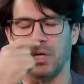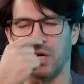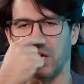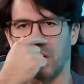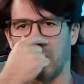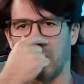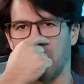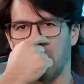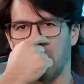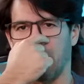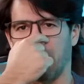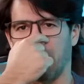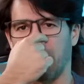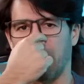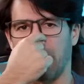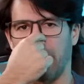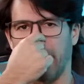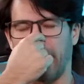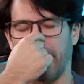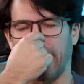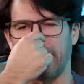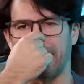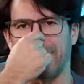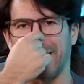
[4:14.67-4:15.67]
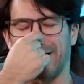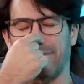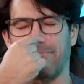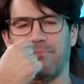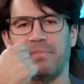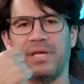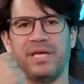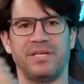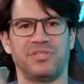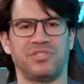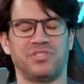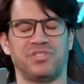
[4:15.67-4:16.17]
And that
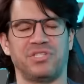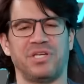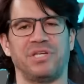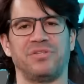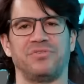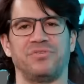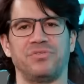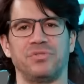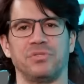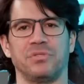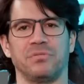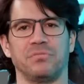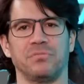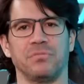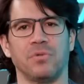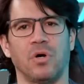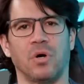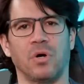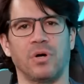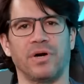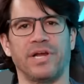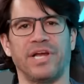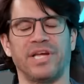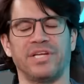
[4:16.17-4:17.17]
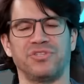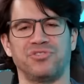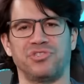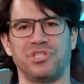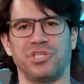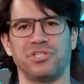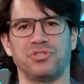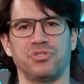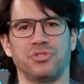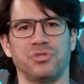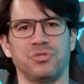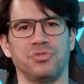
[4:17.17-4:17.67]
makes sense. Our
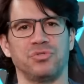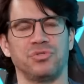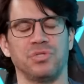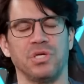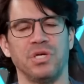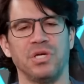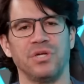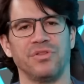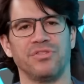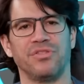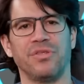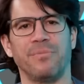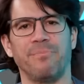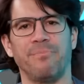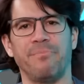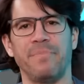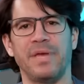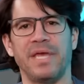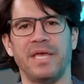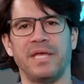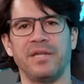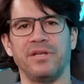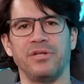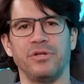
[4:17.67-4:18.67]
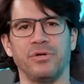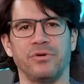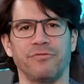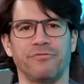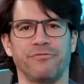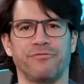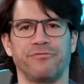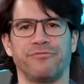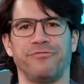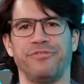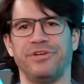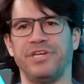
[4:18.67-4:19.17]
ancestors, the men, you know,
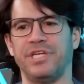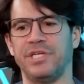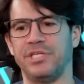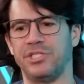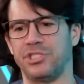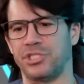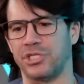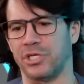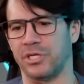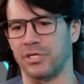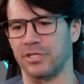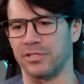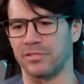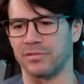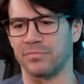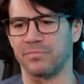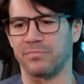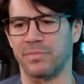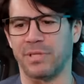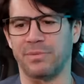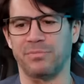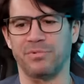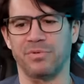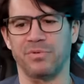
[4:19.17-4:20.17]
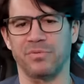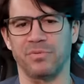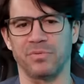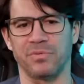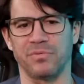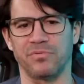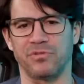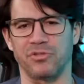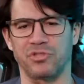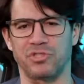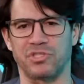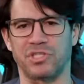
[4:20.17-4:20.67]
Nietzsche, maybe
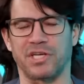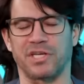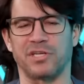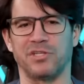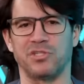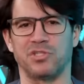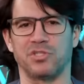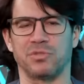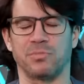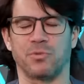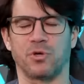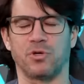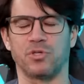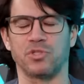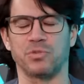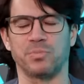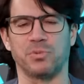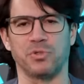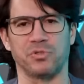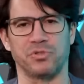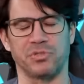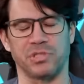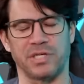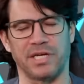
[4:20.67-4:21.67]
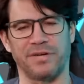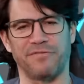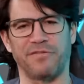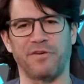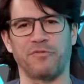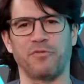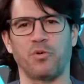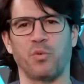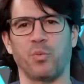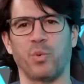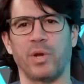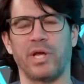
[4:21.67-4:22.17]
the second smartest person I've
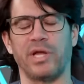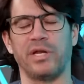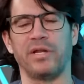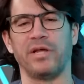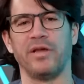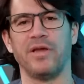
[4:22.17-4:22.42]
ever read,